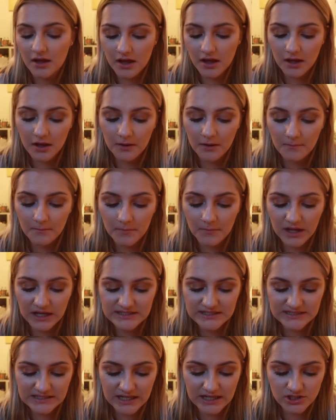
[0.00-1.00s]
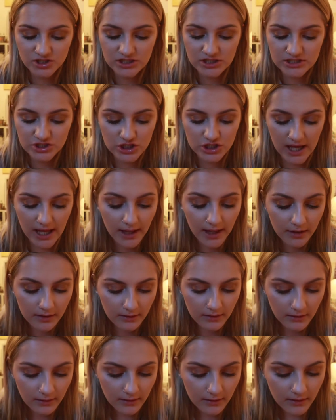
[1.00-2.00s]
um I didn't actually
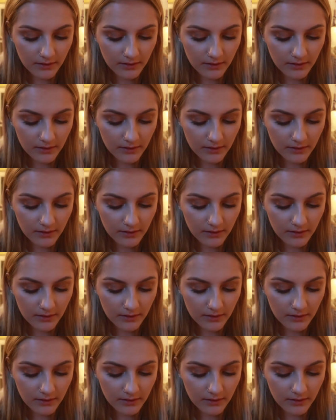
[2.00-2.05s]
check.